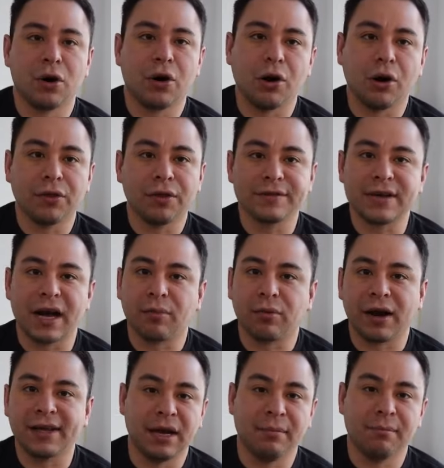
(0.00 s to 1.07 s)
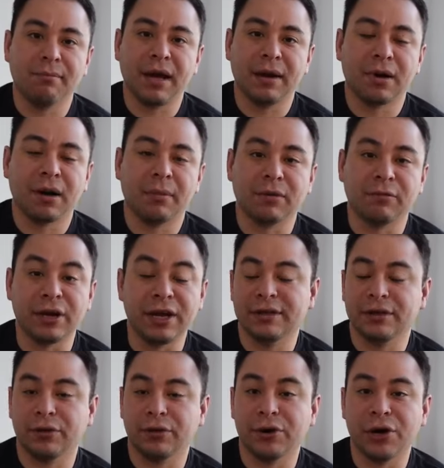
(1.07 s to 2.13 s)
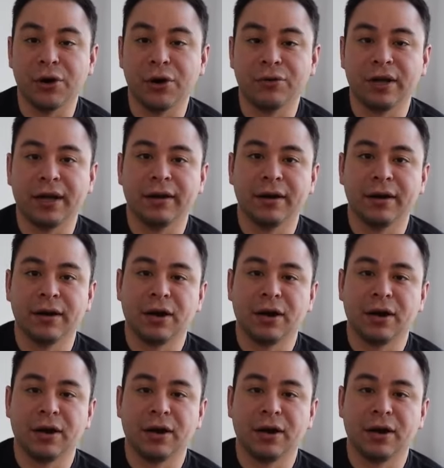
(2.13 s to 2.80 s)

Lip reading: all the top brands that men probably read or know that